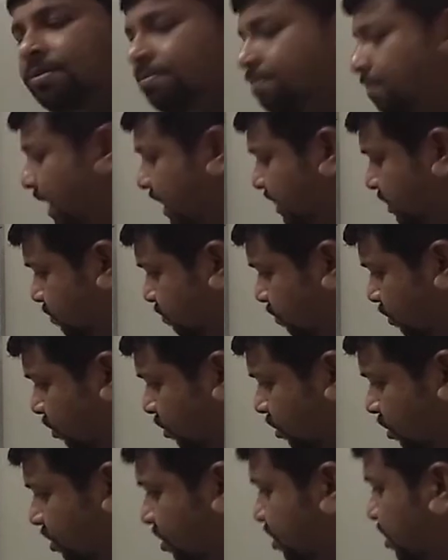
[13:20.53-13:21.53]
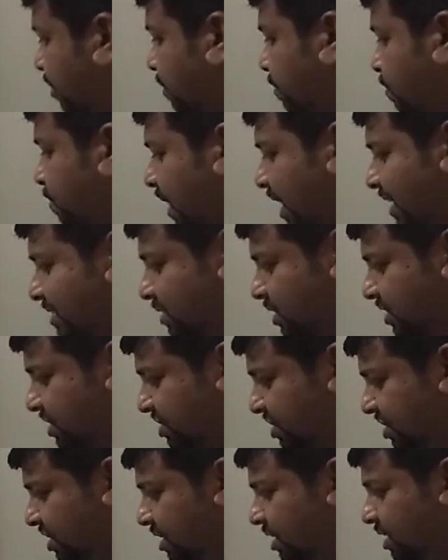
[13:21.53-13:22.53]
+4
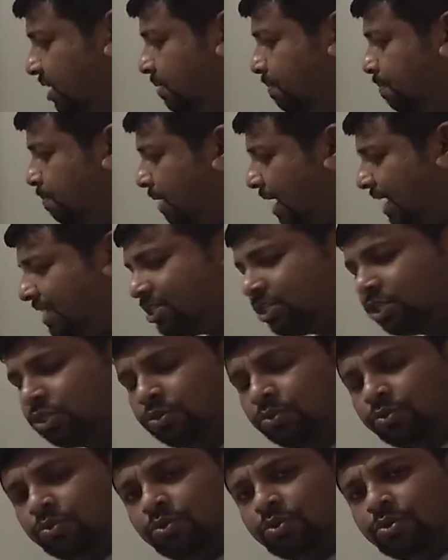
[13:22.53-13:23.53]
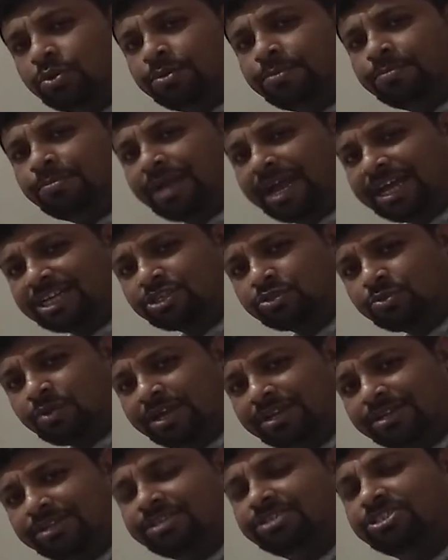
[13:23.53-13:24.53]
+3 +2 +1
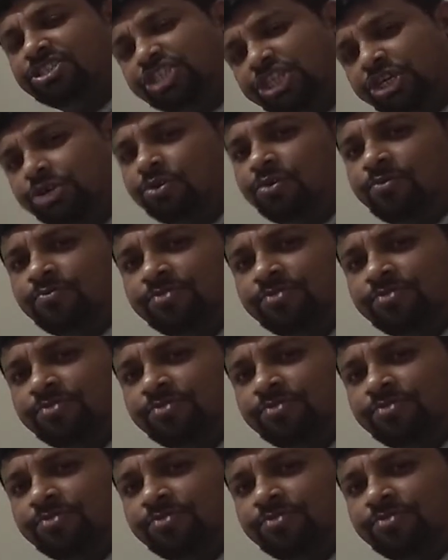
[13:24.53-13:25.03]
0